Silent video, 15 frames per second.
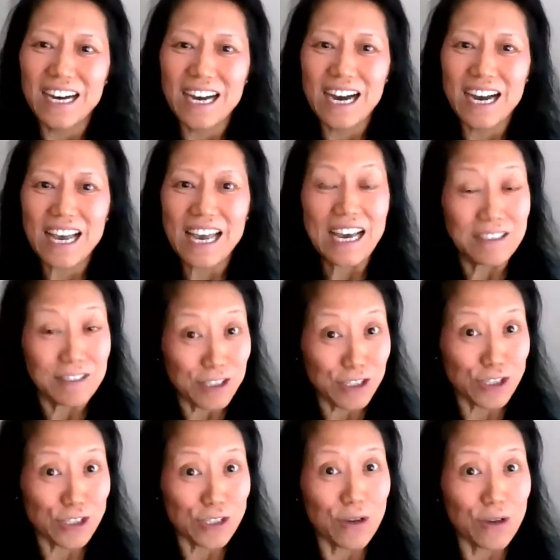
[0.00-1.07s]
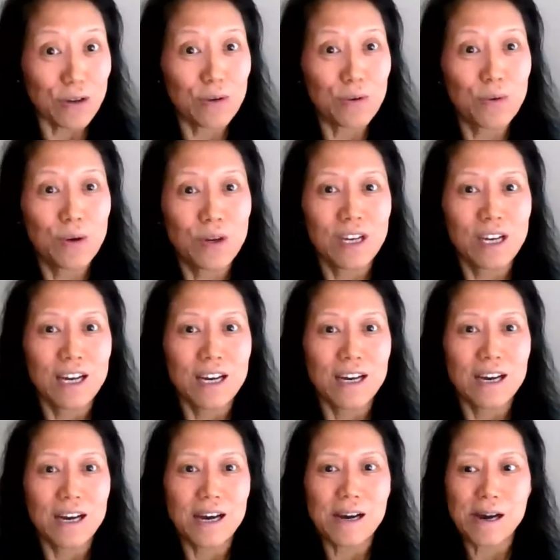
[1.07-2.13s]
And so,
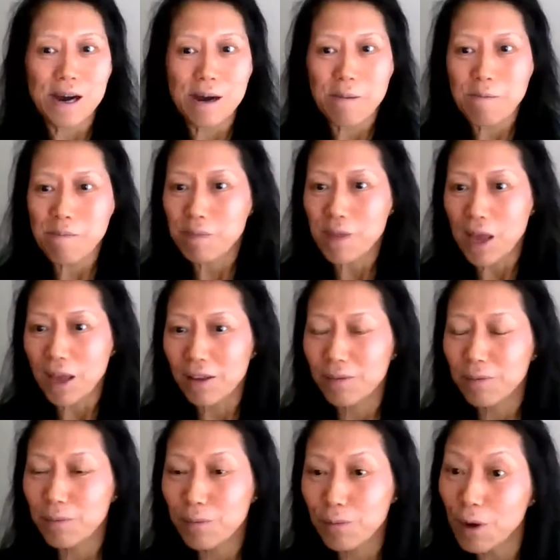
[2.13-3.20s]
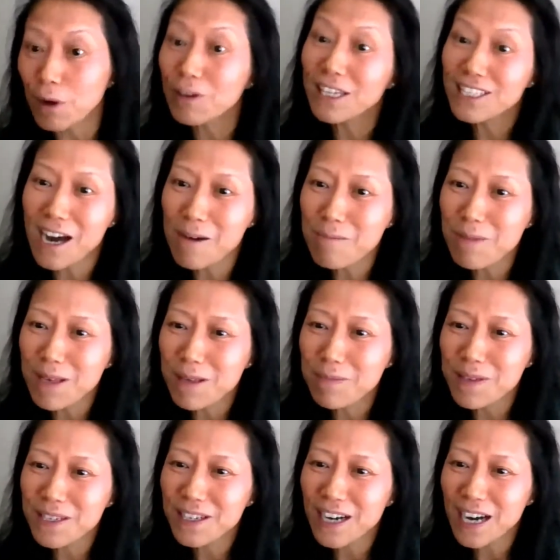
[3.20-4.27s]
well, later on,
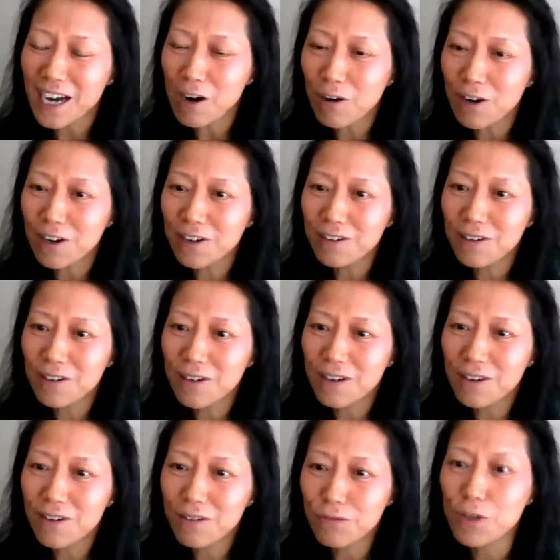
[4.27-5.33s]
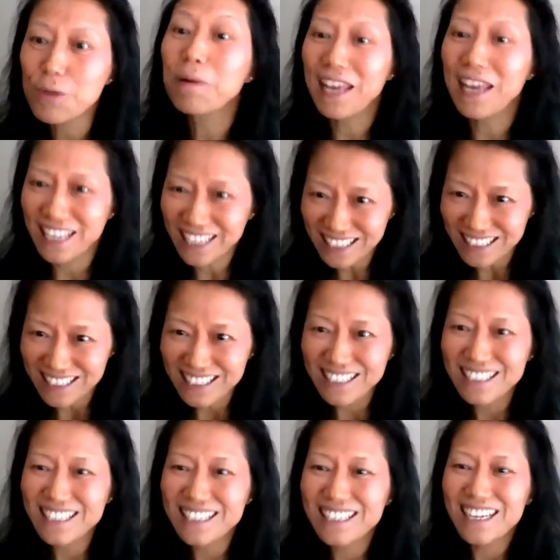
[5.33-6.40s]
maybe our replay
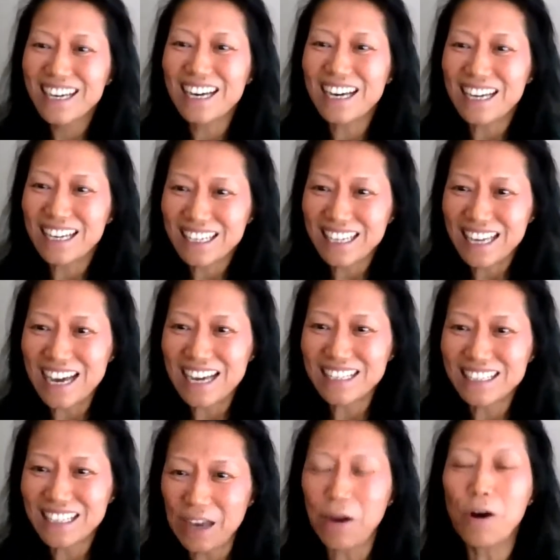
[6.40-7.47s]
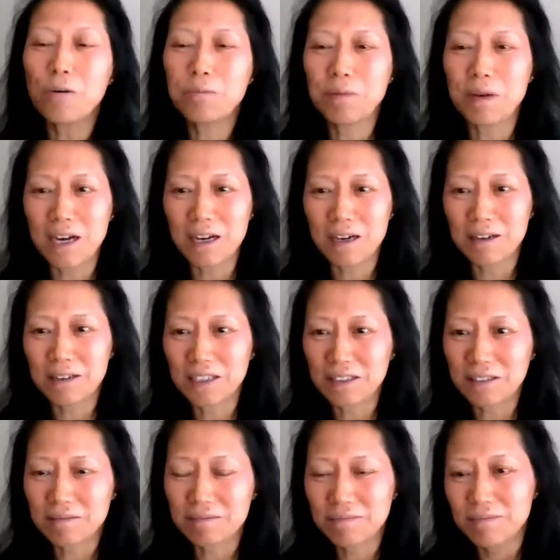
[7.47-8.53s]
can help
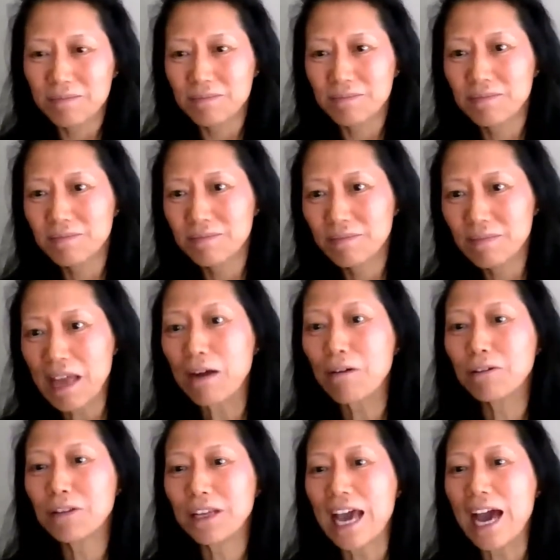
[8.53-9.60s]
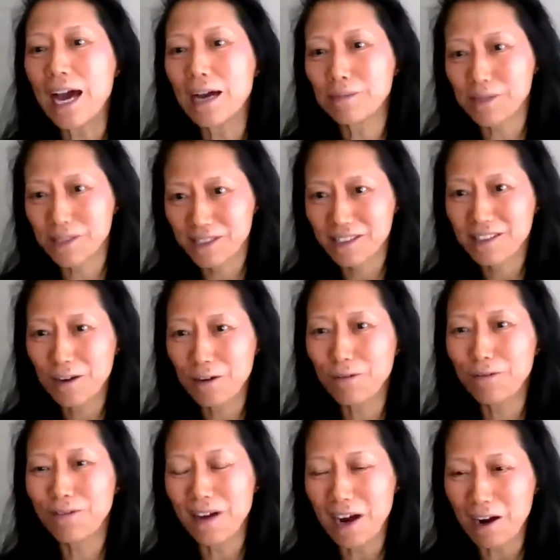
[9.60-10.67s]
narrow the gaps
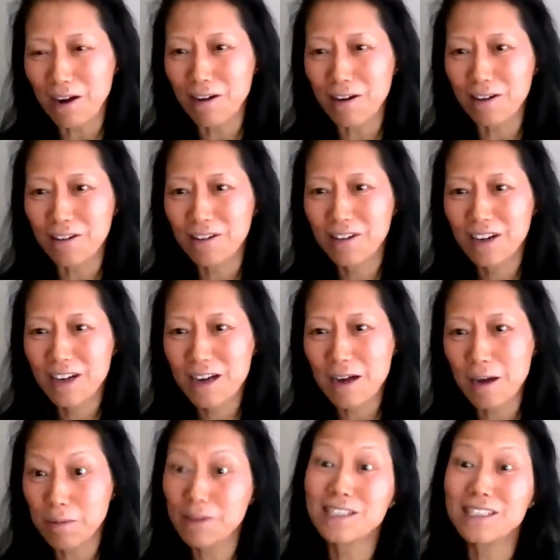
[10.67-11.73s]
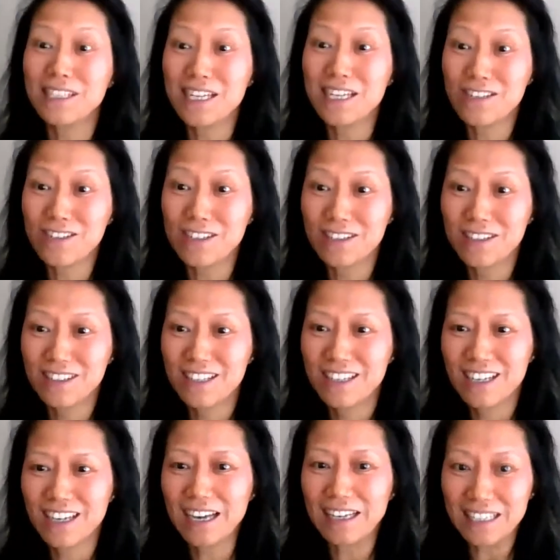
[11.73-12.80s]
of our presentation,
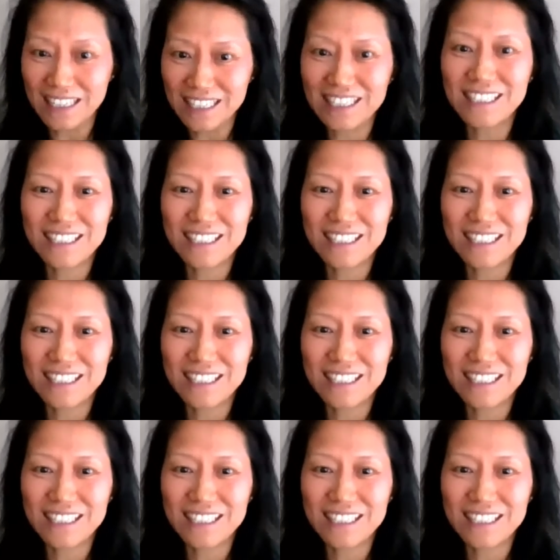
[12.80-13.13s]
Lee.